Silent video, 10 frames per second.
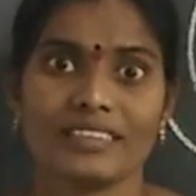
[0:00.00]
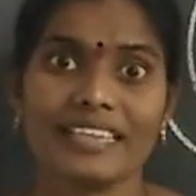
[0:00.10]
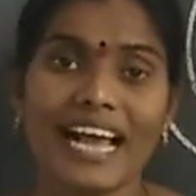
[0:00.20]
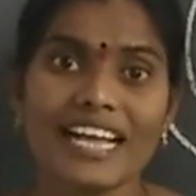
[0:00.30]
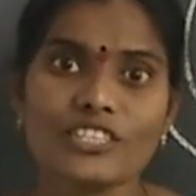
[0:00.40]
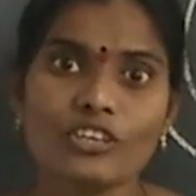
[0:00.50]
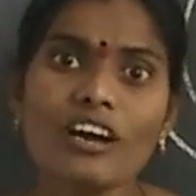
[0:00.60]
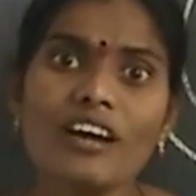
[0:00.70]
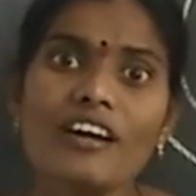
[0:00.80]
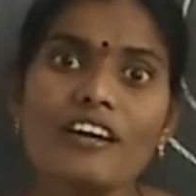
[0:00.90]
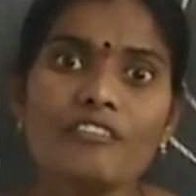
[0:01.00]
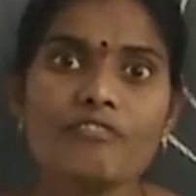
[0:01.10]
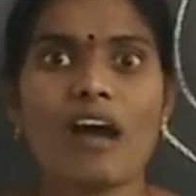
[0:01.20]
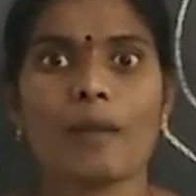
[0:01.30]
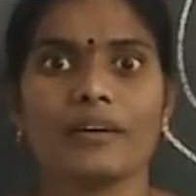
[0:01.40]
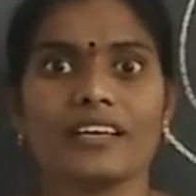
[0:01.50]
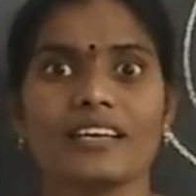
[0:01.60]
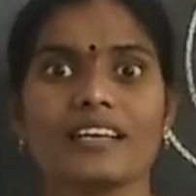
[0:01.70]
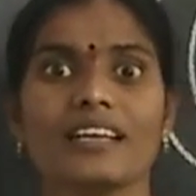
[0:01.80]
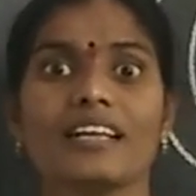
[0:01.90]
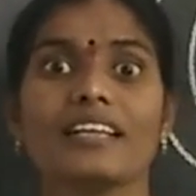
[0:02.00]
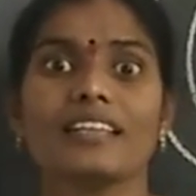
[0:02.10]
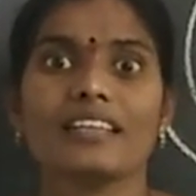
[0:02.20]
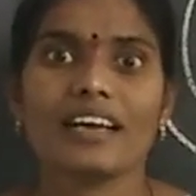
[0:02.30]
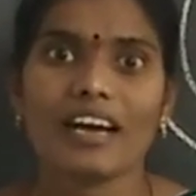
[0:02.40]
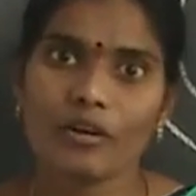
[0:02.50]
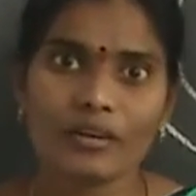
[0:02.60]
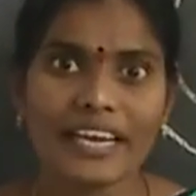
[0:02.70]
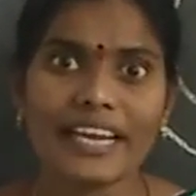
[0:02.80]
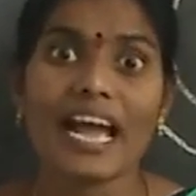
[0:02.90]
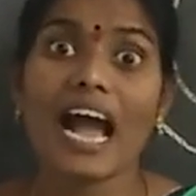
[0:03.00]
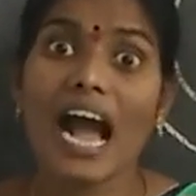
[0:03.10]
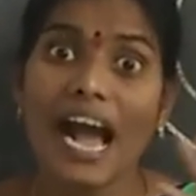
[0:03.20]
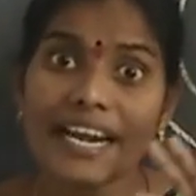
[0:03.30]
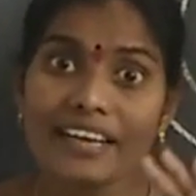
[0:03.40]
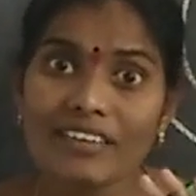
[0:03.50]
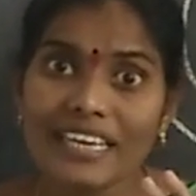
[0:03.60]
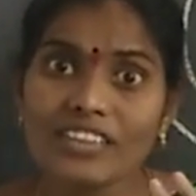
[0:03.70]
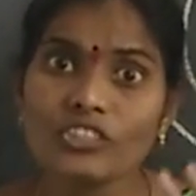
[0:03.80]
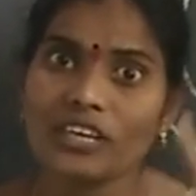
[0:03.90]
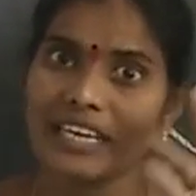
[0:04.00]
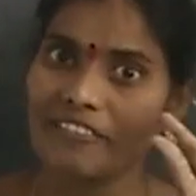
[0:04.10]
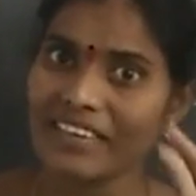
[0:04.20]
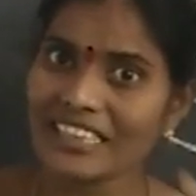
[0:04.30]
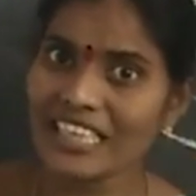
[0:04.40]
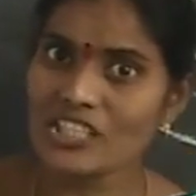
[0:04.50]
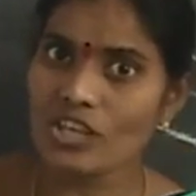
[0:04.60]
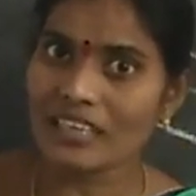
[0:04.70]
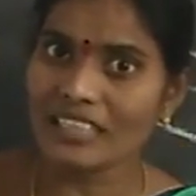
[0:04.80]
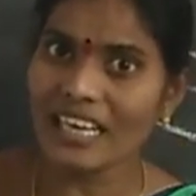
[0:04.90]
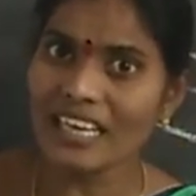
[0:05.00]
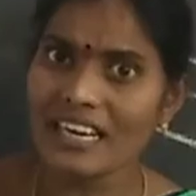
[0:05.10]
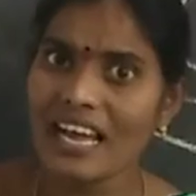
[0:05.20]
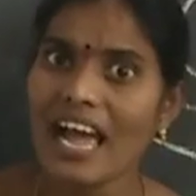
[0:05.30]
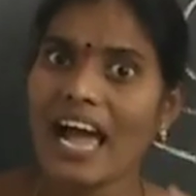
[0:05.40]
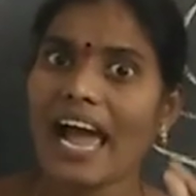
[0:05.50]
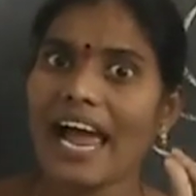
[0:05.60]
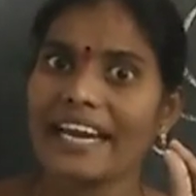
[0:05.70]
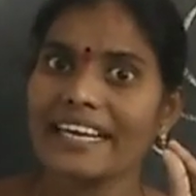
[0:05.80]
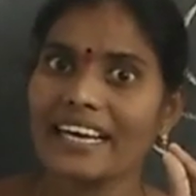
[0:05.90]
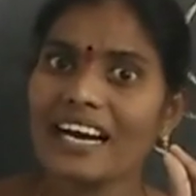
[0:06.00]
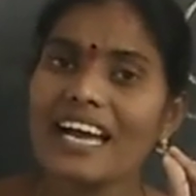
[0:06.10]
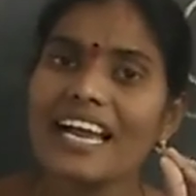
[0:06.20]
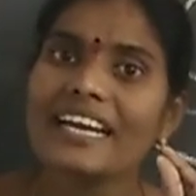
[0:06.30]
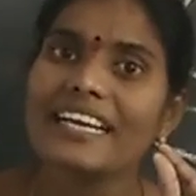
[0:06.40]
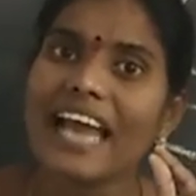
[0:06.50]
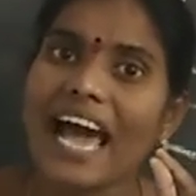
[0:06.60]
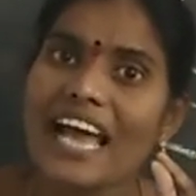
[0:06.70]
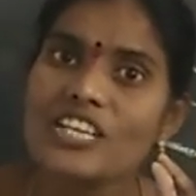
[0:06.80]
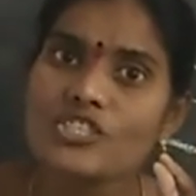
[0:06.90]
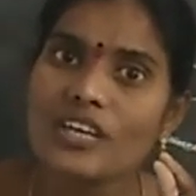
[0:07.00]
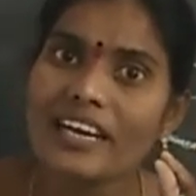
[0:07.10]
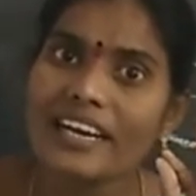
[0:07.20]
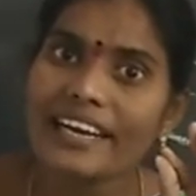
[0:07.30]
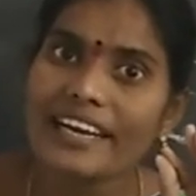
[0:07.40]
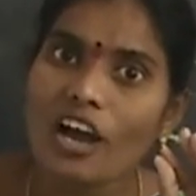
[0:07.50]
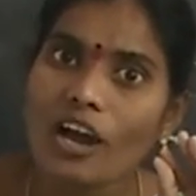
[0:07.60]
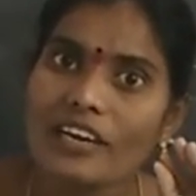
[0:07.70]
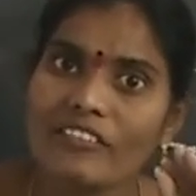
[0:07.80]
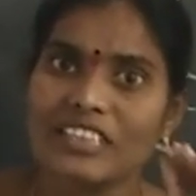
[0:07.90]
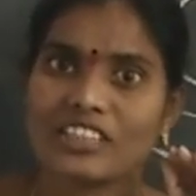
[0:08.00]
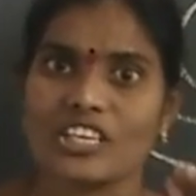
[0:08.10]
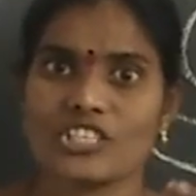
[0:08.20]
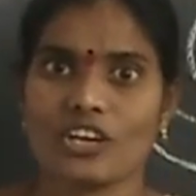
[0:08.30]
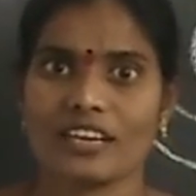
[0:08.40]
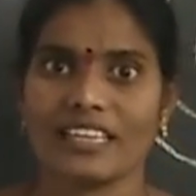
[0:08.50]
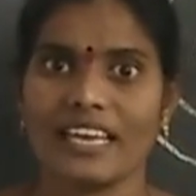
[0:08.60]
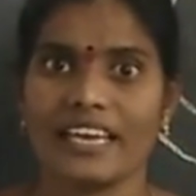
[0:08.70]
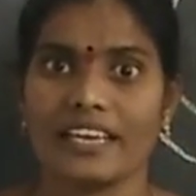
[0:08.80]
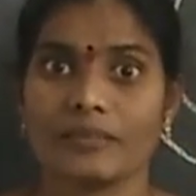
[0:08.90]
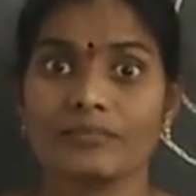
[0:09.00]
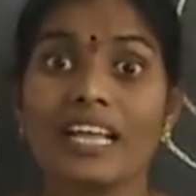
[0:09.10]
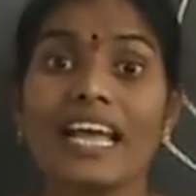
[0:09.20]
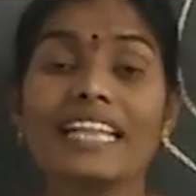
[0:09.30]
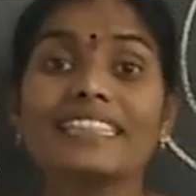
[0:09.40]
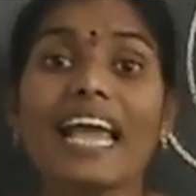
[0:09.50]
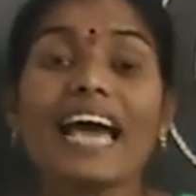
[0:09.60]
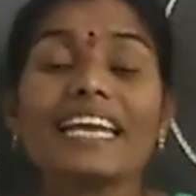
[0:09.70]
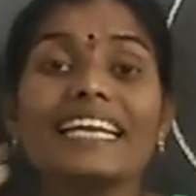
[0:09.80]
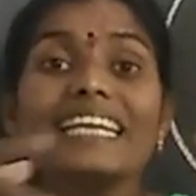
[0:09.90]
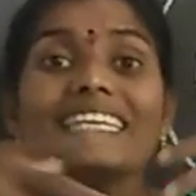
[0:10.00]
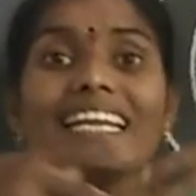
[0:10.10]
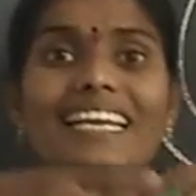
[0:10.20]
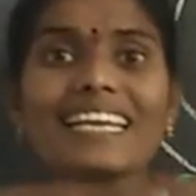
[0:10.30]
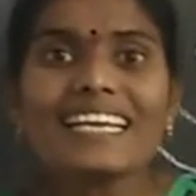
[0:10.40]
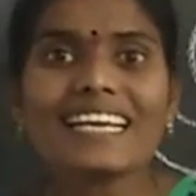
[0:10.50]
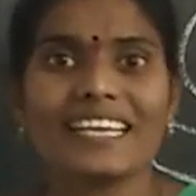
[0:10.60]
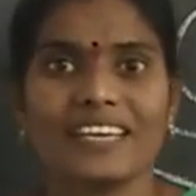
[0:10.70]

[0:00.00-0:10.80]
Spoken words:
They are also formed. Okay, on our earth living things are there and natural non-living things are there. They are interlinked.